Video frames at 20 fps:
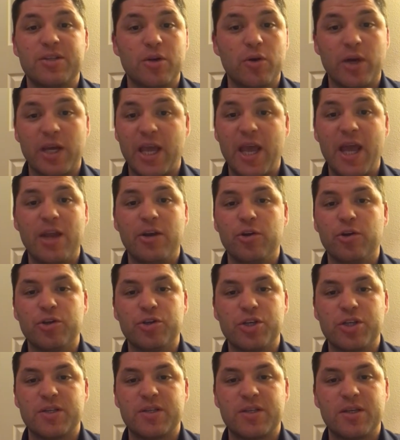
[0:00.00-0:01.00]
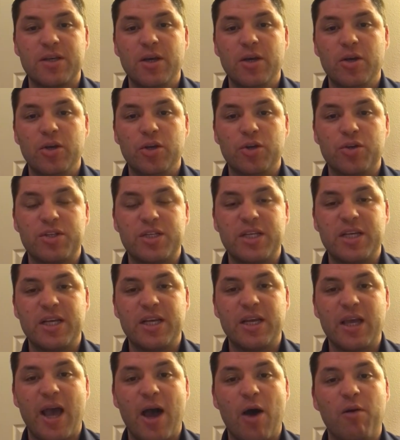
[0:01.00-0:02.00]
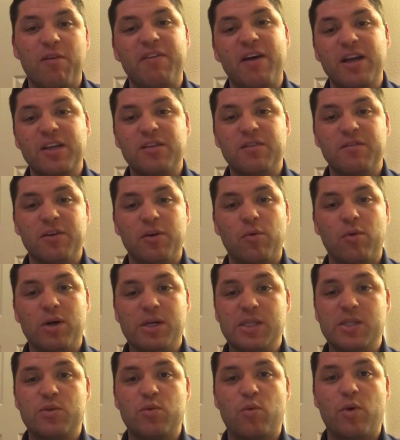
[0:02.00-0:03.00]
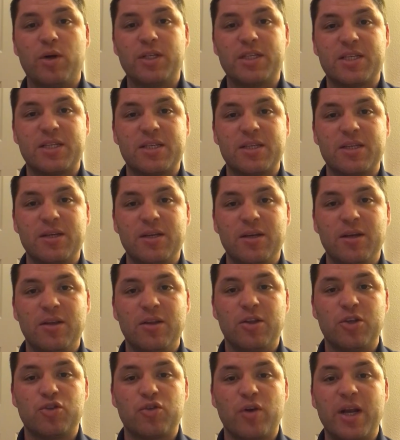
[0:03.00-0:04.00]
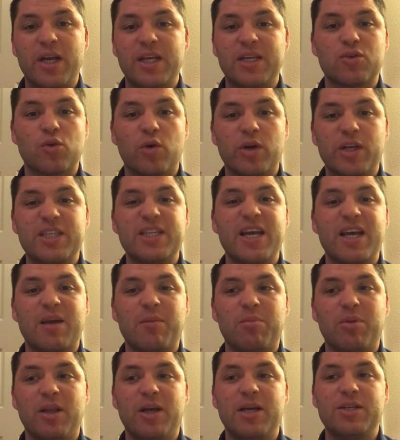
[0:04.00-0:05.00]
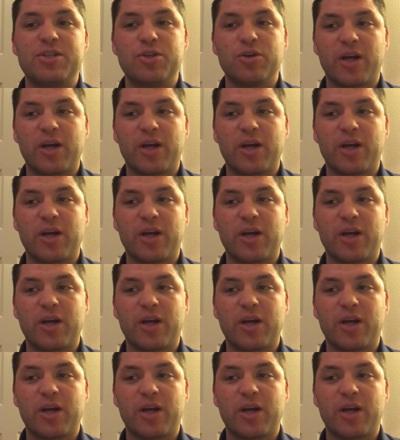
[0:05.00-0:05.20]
So again, you're seeing how effective it was once the training has already taken place.